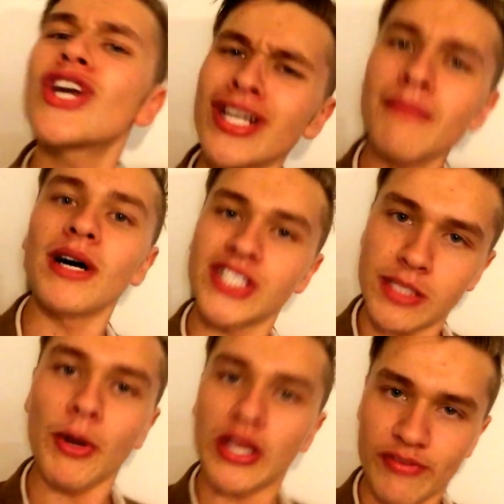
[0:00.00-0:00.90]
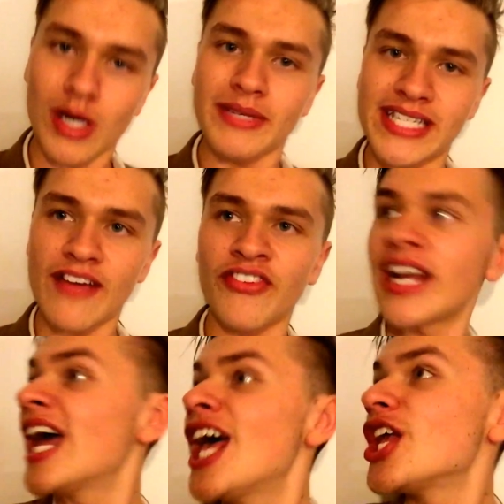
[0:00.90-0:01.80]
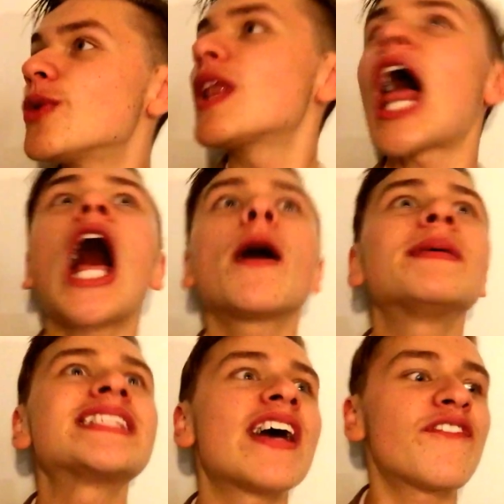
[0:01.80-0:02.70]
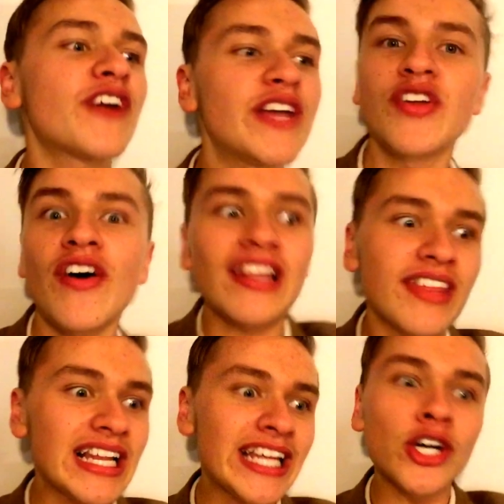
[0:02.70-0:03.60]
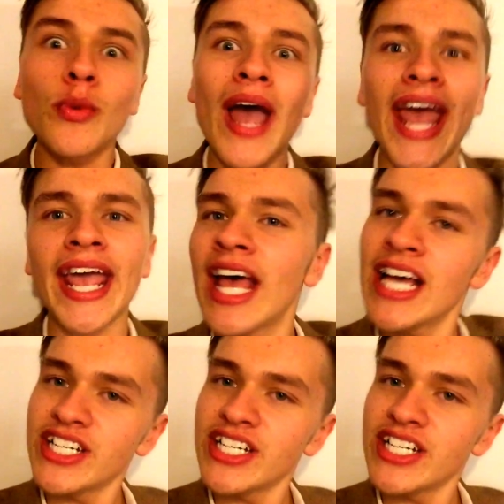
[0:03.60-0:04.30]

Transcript: go to the monster ball if you want to be set free. You will all be set free if you follow the glitter away.